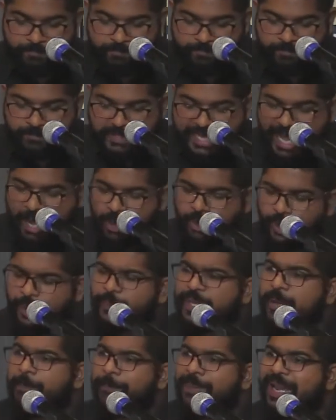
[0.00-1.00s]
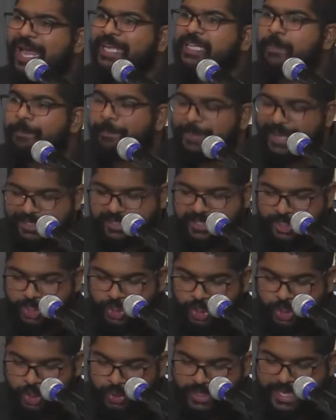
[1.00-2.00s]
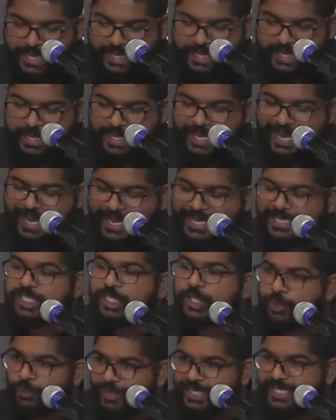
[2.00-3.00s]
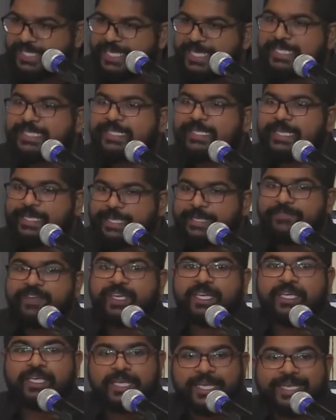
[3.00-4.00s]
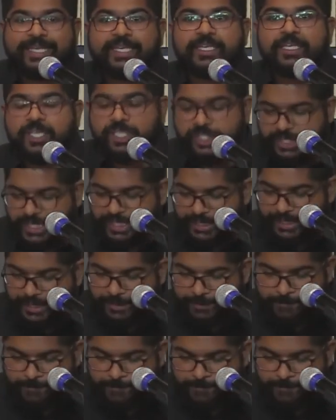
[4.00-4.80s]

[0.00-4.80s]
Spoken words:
How can we apply the passage today as Christians living in Sydney?